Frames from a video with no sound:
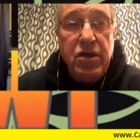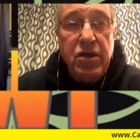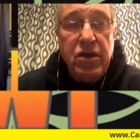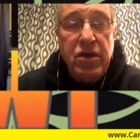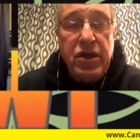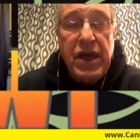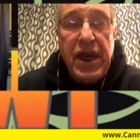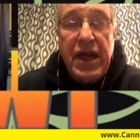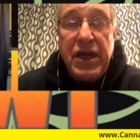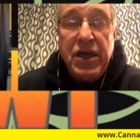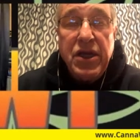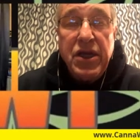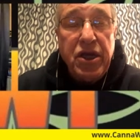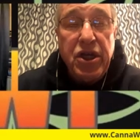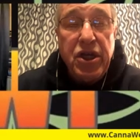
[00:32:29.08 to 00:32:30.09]
they can
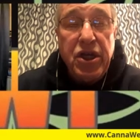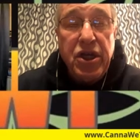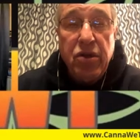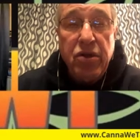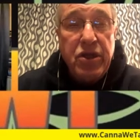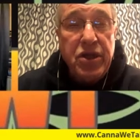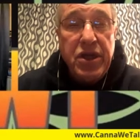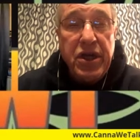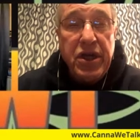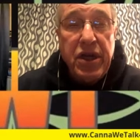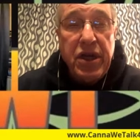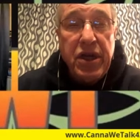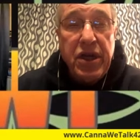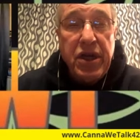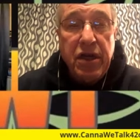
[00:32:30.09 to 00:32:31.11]
kill the
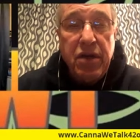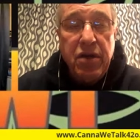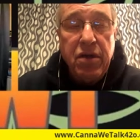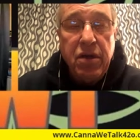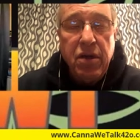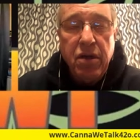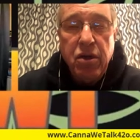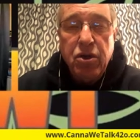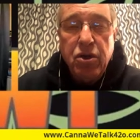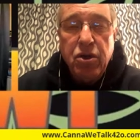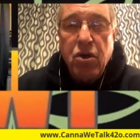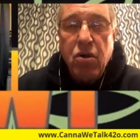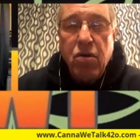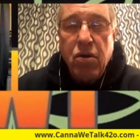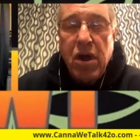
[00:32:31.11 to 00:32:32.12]
DNA.
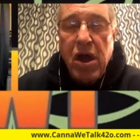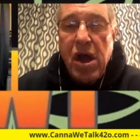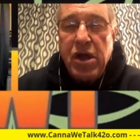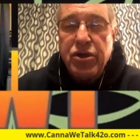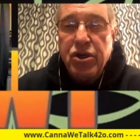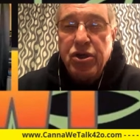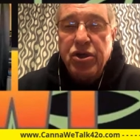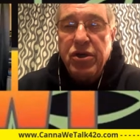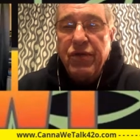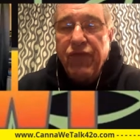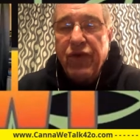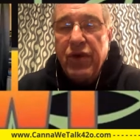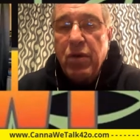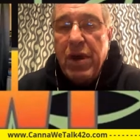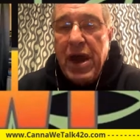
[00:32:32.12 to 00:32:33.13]
So
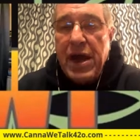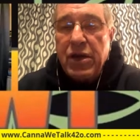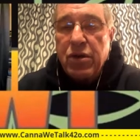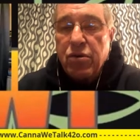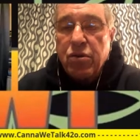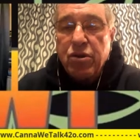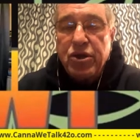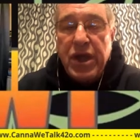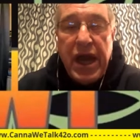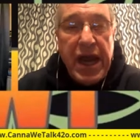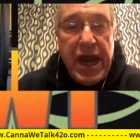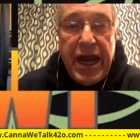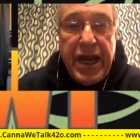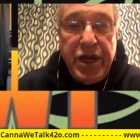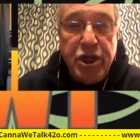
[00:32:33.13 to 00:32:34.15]
oxygen-free radicals
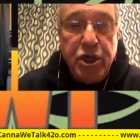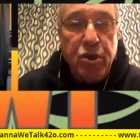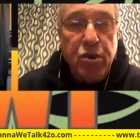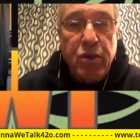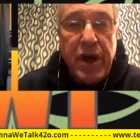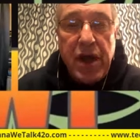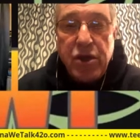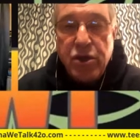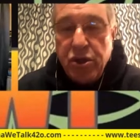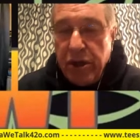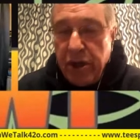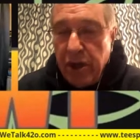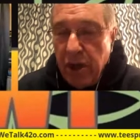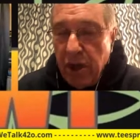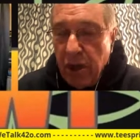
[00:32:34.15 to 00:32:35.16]
age you, actually.
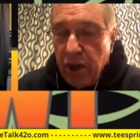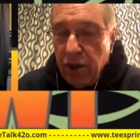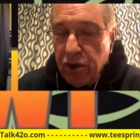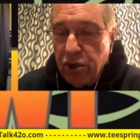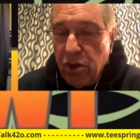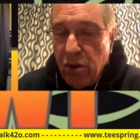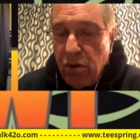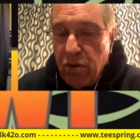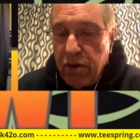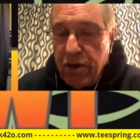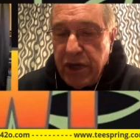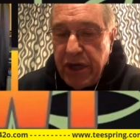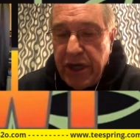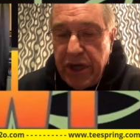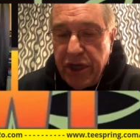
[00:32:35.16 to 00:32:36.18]
So the
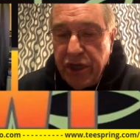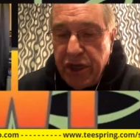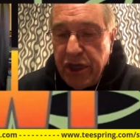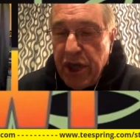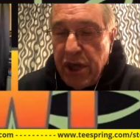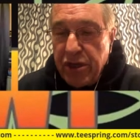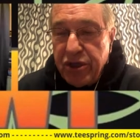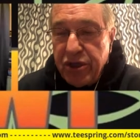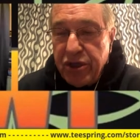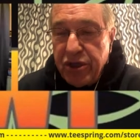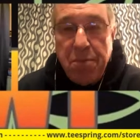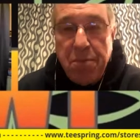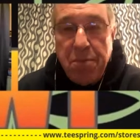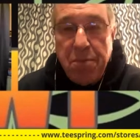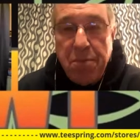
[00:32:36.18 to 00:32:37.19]
ECS, in
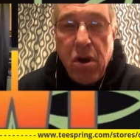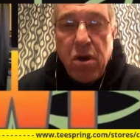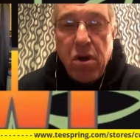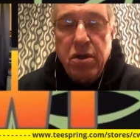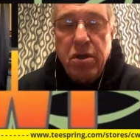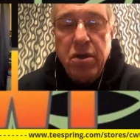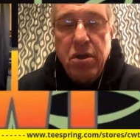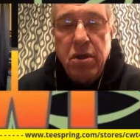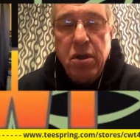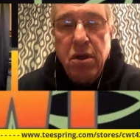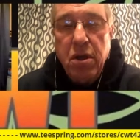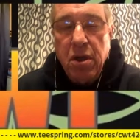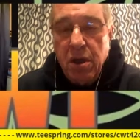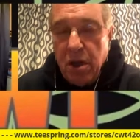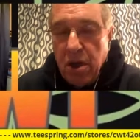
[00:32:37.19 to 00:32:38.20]
part,
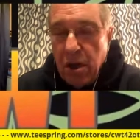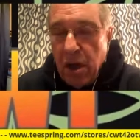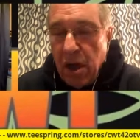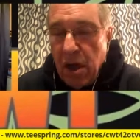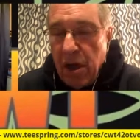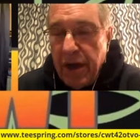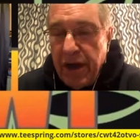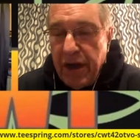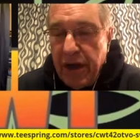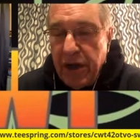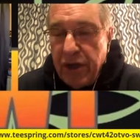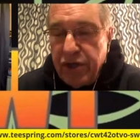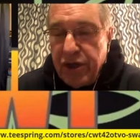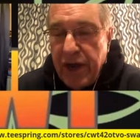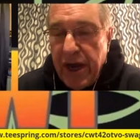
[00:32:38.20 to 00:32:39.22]

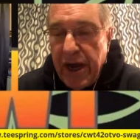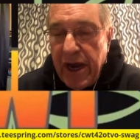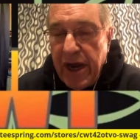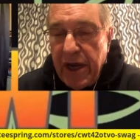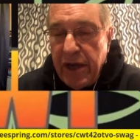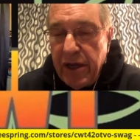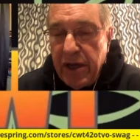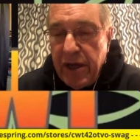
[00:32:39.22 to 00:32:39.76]
is it